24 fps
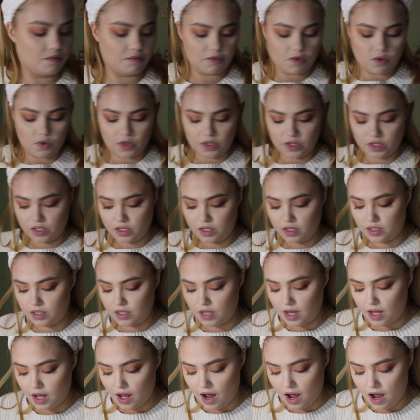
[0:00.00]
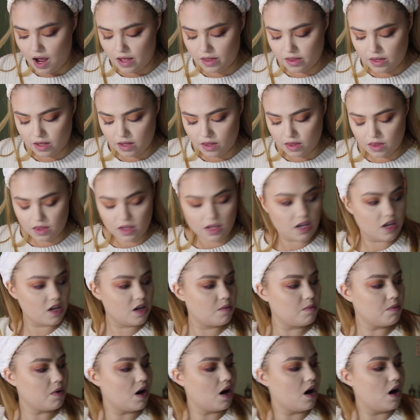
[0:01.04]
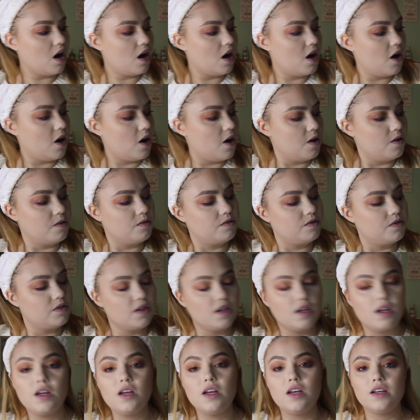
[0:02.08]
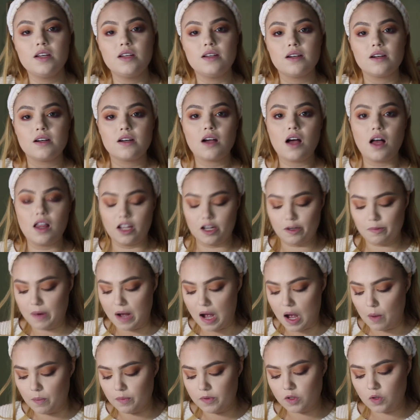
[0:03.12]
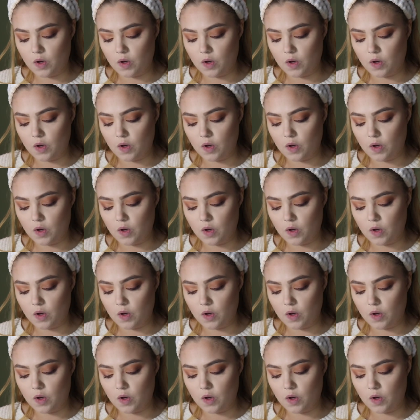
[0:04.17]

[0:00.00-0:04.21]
I'm going to stay on the theme of ColourPop.